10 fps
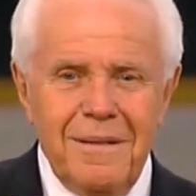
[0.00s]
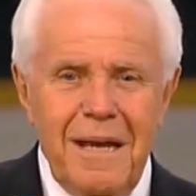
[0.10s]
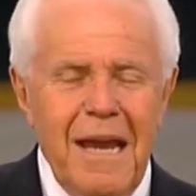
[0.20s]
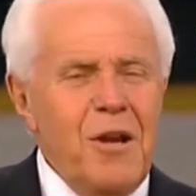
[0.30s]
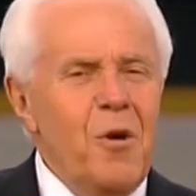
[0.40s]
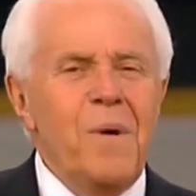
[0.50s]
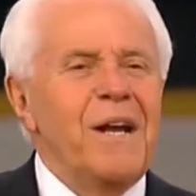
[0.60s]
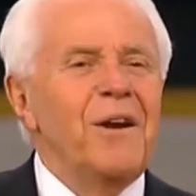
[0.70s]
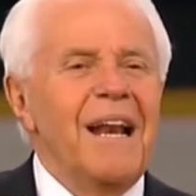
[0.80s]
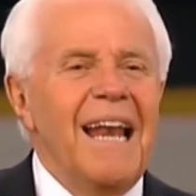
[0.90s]
And we
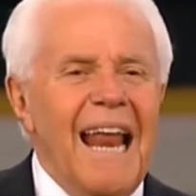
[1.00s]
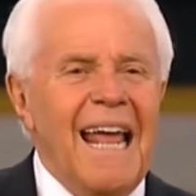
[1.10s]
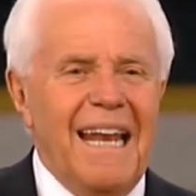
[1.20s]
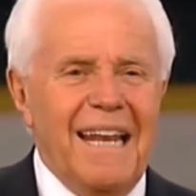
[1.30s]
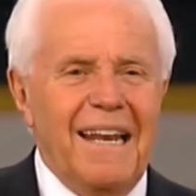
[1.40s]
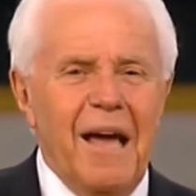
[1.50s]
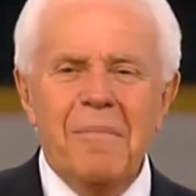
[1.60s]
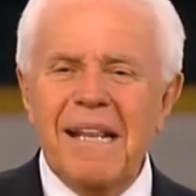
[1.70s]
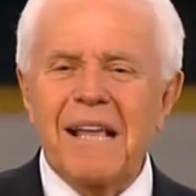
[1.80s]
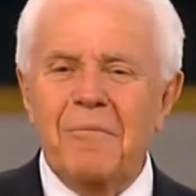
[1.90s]
could have landed. How
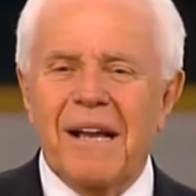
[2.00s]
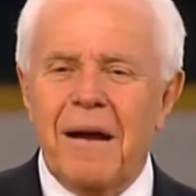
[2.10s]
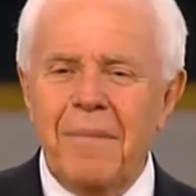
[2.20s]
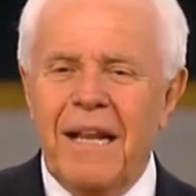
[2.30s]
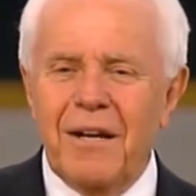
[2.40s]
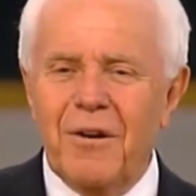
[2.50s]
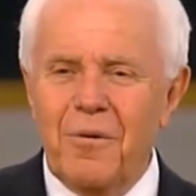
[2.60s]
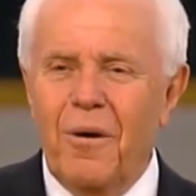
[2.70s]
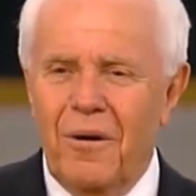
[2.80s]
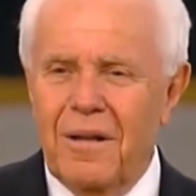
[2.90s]
many times we coming into
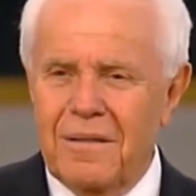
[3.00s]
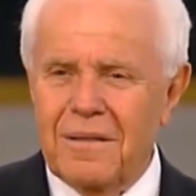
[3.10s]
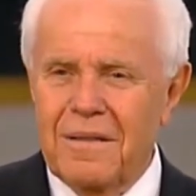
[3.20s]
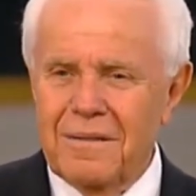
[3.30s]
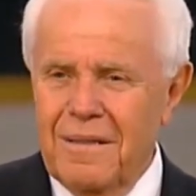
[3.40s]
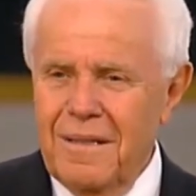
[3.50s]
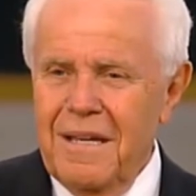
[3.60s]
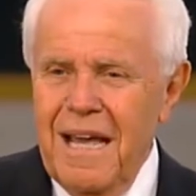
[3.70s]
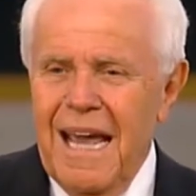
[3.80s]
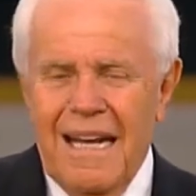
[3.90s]
New Orleans?
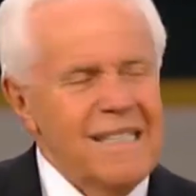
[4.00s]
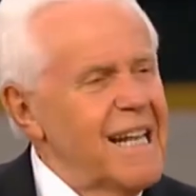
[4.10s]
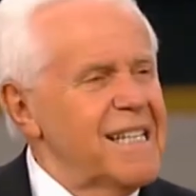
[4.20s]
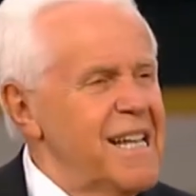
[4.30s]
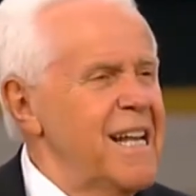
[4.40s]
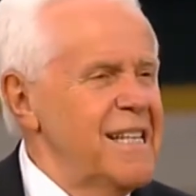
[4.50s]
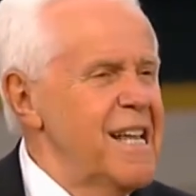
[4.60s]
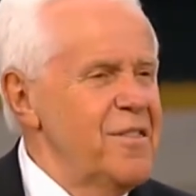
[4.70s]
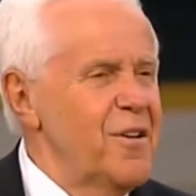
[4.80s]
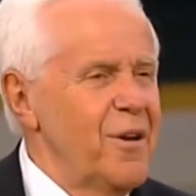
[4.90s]
And it's at
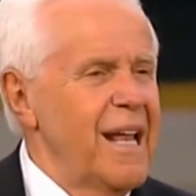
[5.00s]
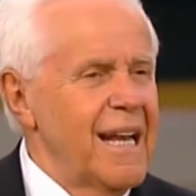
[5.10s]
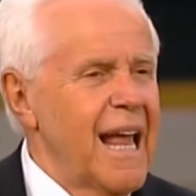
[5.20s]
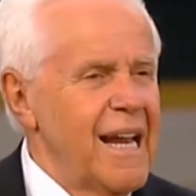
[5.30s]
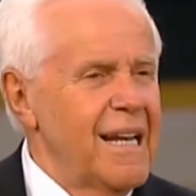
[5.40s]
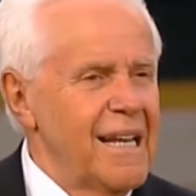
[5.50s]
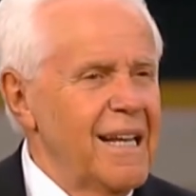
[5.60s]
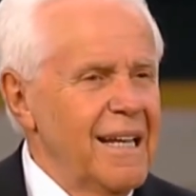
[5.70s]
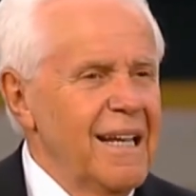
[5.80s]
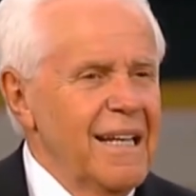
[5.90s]
10:30 at night.
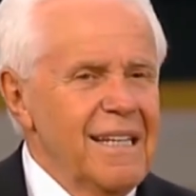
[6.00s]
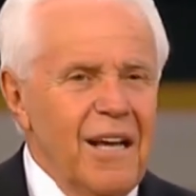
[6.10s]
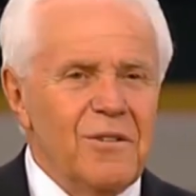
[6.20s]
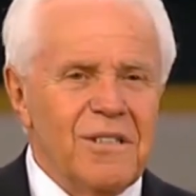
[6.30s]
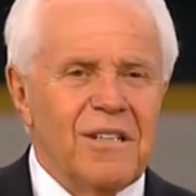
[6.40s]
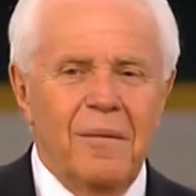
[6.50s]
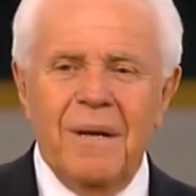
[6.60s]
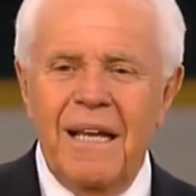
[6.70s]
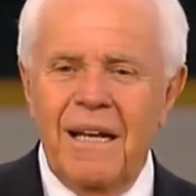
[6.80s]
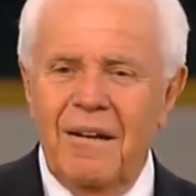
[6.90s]
Delta's
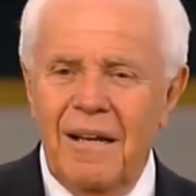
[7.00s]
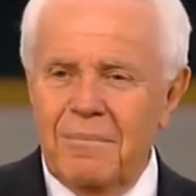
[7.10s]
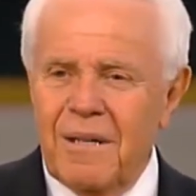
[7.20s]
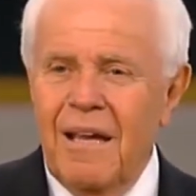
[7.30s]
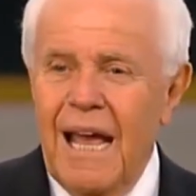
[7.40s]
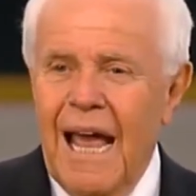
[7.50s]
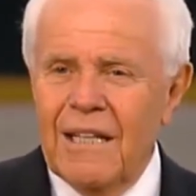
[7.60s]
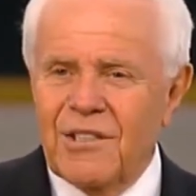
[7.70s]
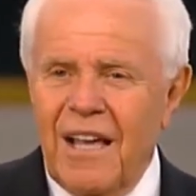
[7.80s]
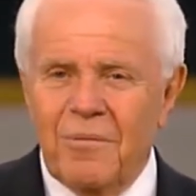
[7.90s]
coming in, 11:30,
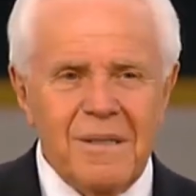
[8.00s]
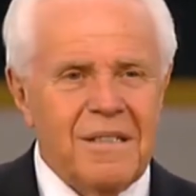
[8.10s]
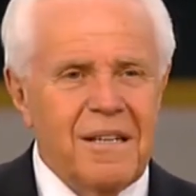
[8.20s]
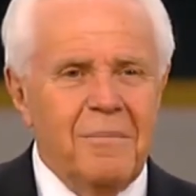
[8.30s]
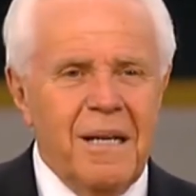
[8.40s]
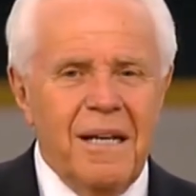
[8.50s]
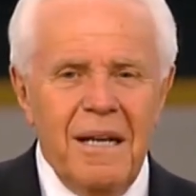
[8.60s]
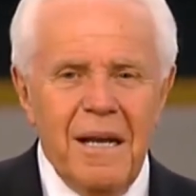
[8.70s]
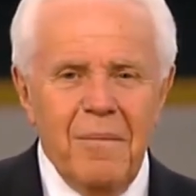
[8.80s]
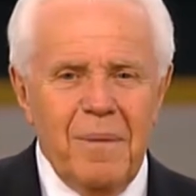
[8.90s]
and Southwest is coming in.
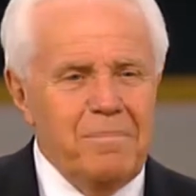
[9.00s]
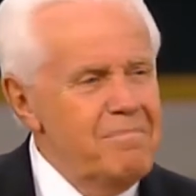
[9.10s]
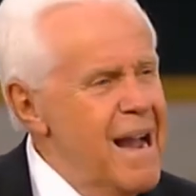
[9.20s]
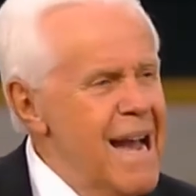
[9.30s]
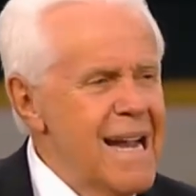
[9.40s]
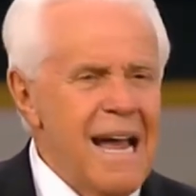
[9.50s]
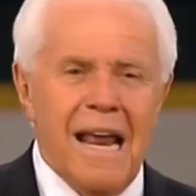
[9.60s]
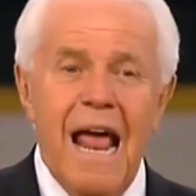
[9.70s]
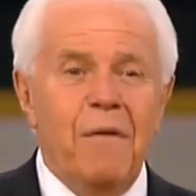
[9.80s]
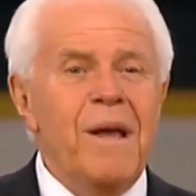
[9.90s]
But my
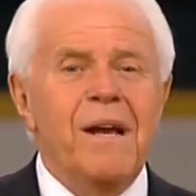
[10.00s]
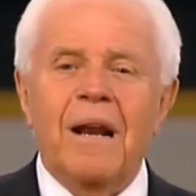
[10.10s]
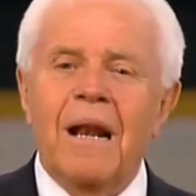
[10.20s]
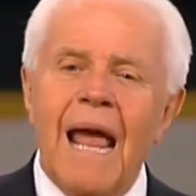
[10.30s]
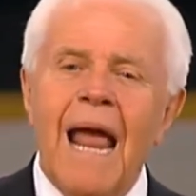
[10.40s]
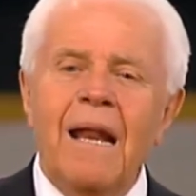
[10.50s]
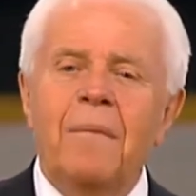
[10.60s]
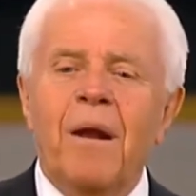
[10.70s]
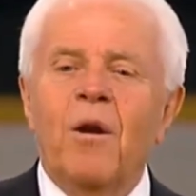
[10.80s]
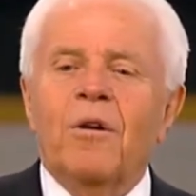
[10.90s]
God, and we could have
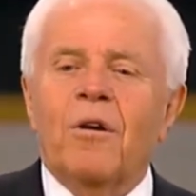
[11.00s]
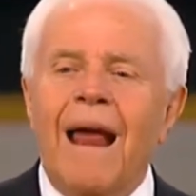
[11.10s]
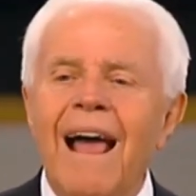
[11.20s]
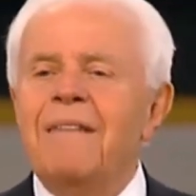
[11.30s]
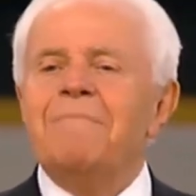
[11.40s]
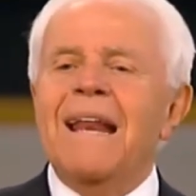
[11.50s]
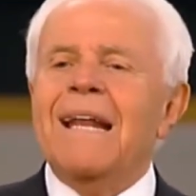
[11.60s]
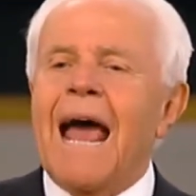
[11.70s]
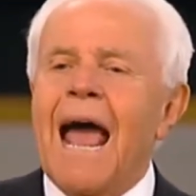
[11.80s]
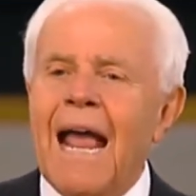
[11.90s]
landed, been on the ground, been
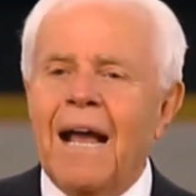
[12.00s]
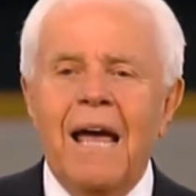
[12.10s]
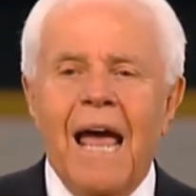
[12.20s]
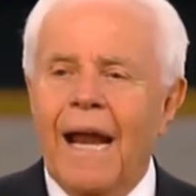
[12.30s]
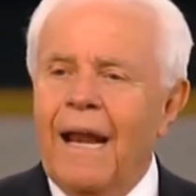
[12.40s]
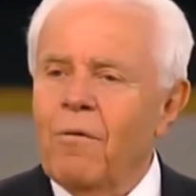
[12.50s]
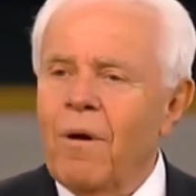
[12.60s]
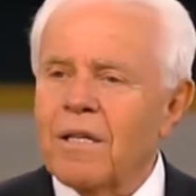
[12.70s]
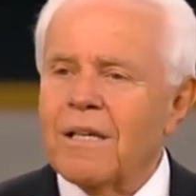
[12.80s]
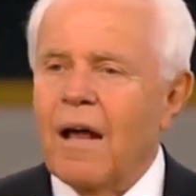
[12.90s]
at the hangar, and they
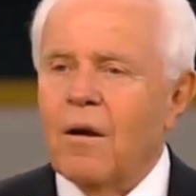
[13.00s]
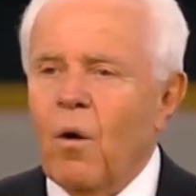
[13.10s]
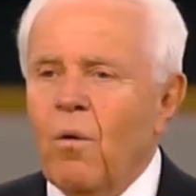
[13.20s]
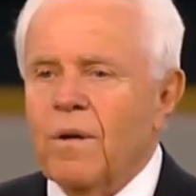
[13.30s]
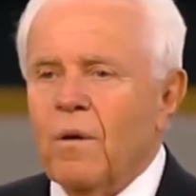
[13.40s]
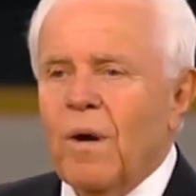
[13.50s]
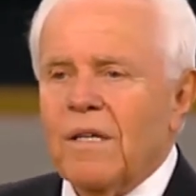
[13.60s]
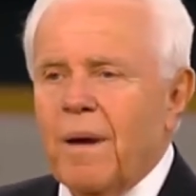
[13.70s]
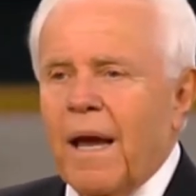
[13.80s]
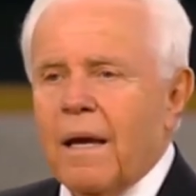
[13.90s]
run us out over the
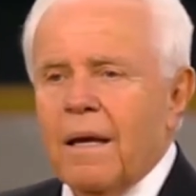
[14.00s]
West Bank.